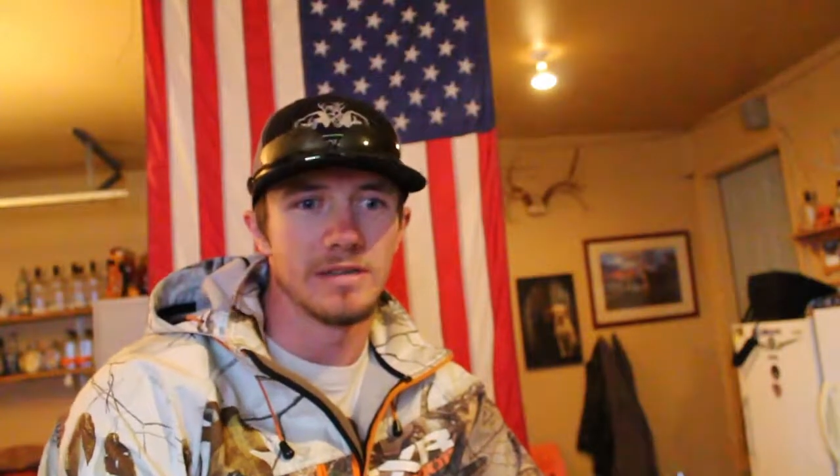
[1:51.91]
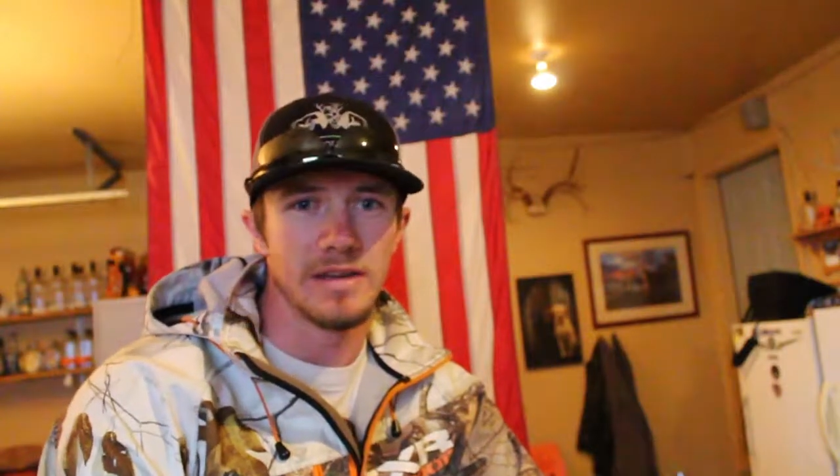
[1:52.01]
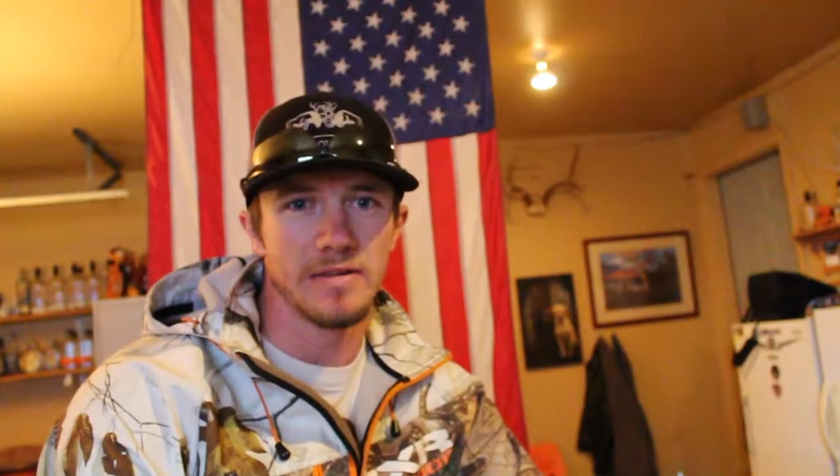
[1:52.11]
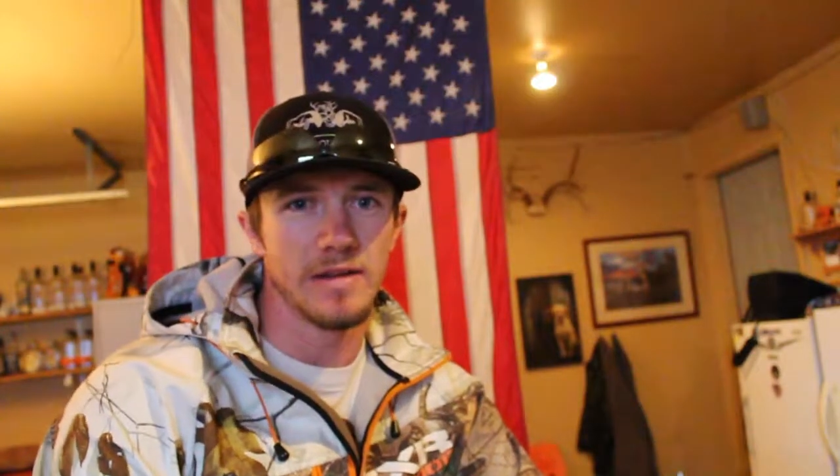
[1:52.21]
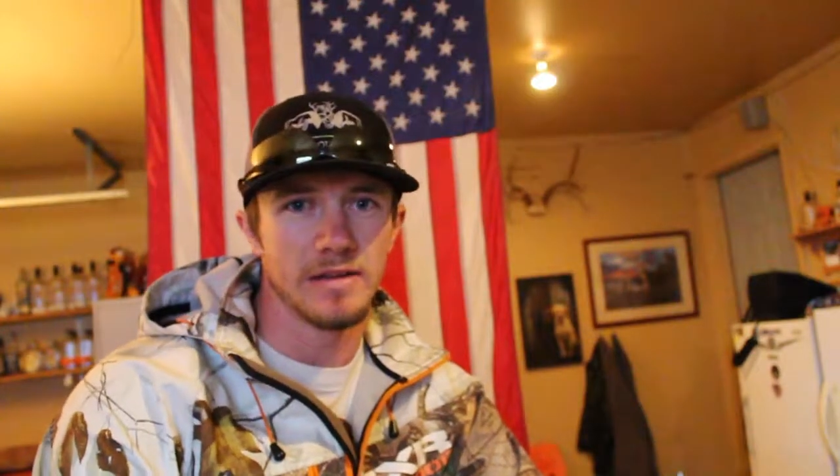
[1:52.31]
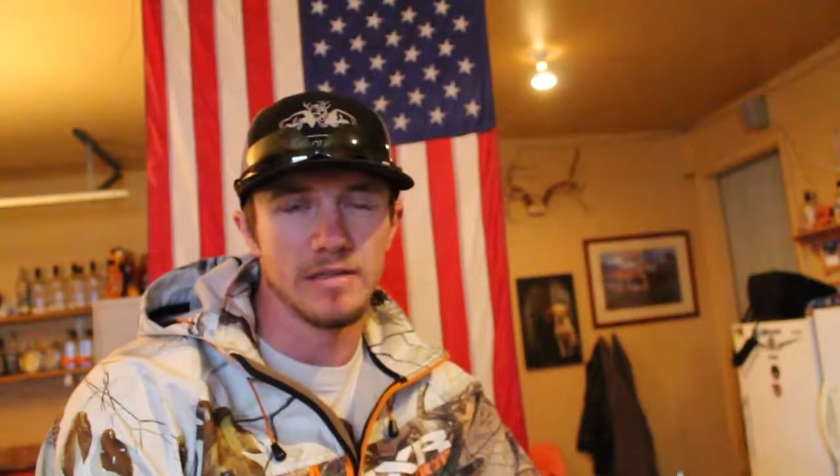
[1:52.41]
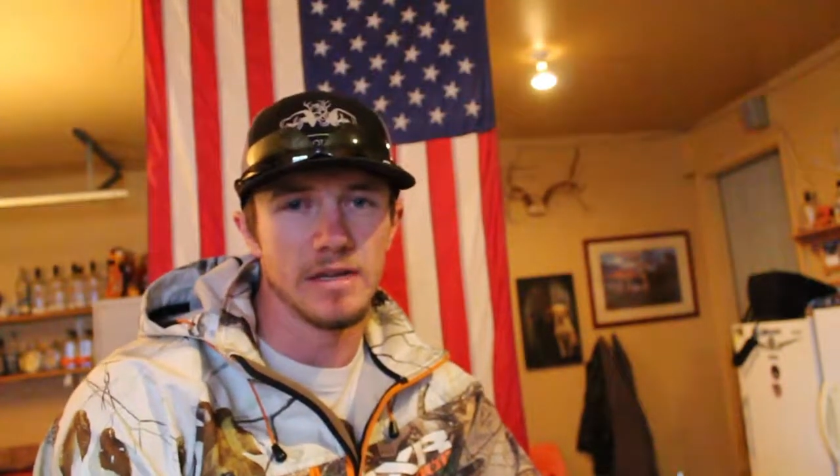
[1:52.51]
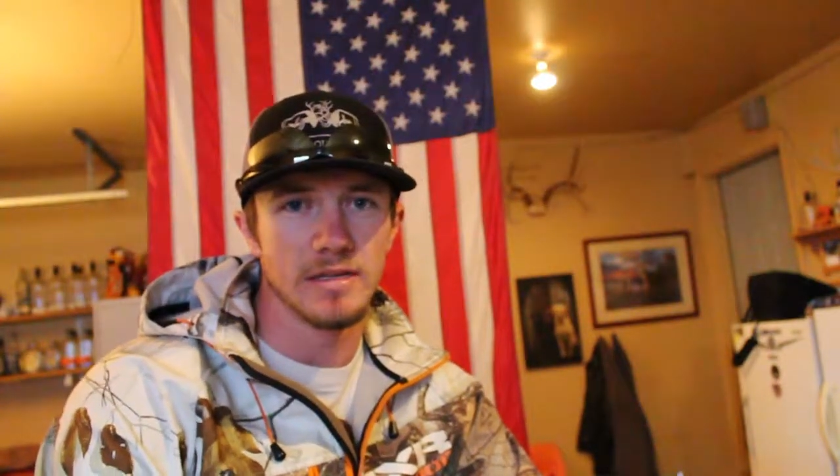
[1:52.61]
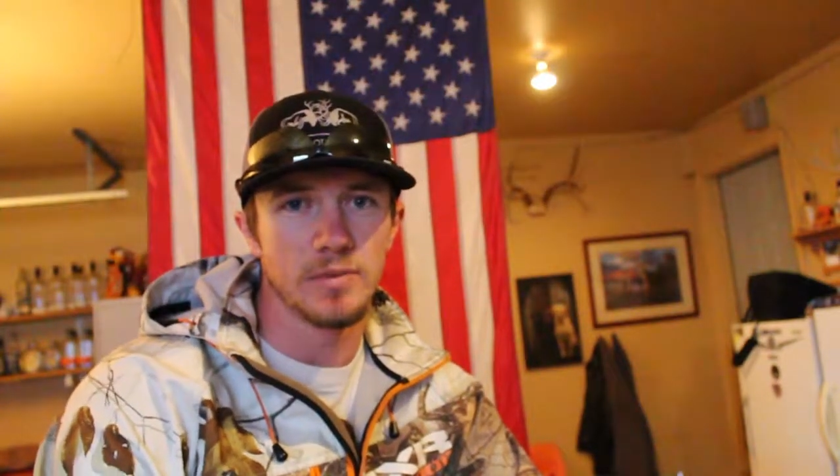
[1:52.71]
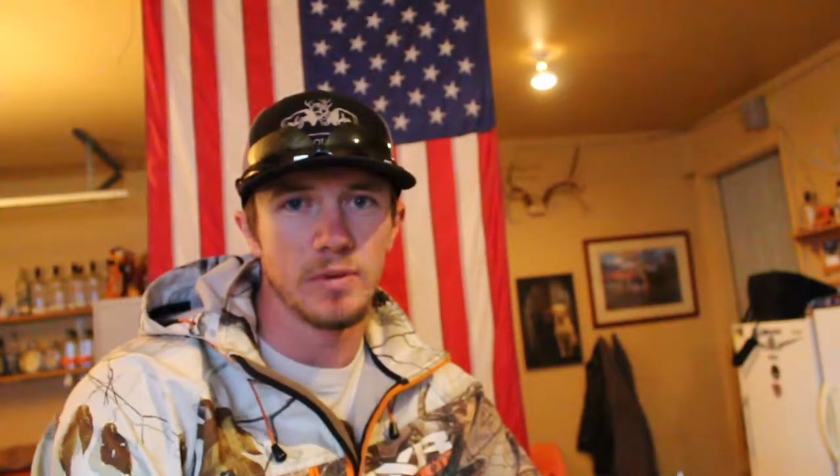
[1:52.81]
Just haven't had the
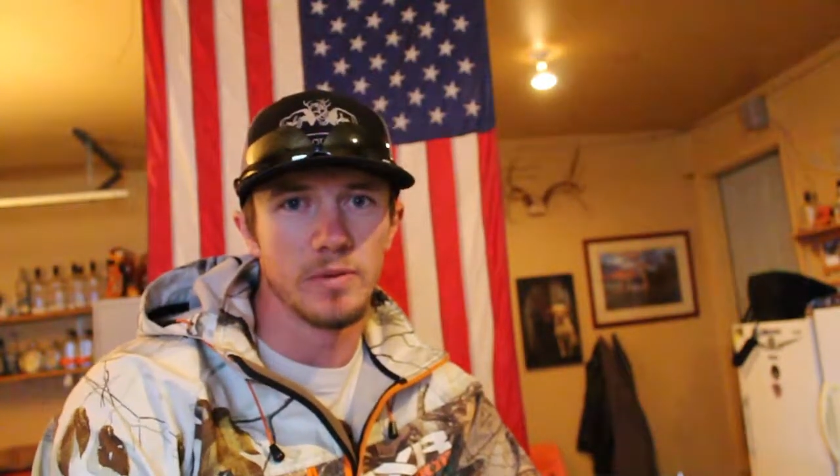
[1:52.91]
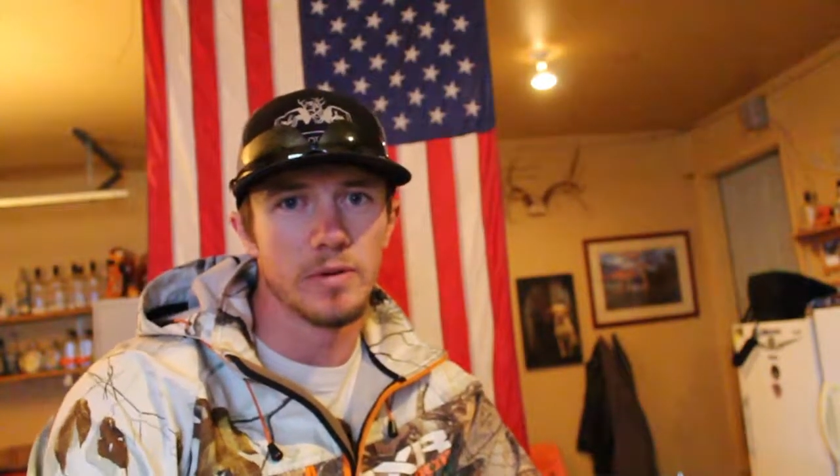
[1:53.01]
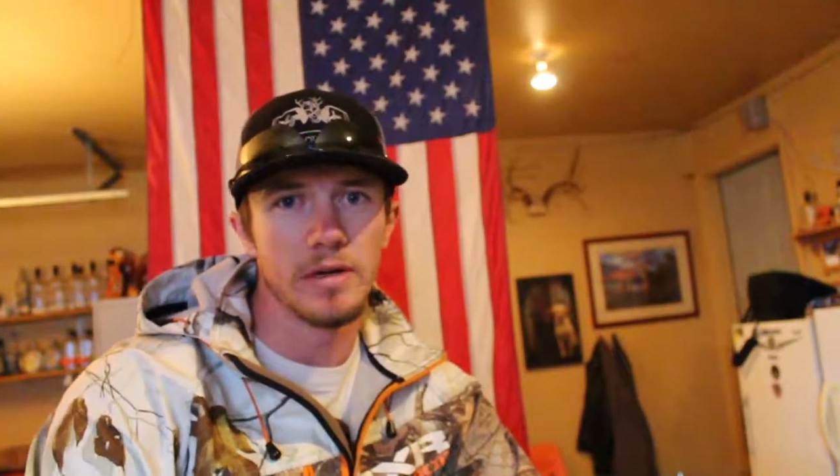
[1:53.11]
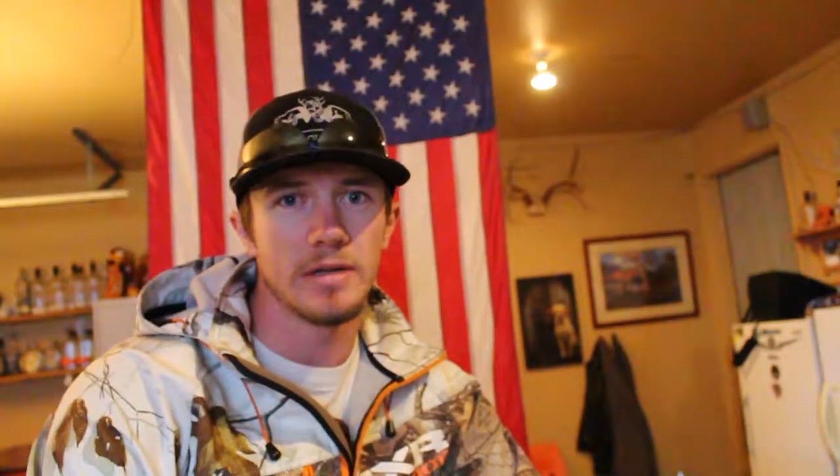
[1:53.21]
chance to put them away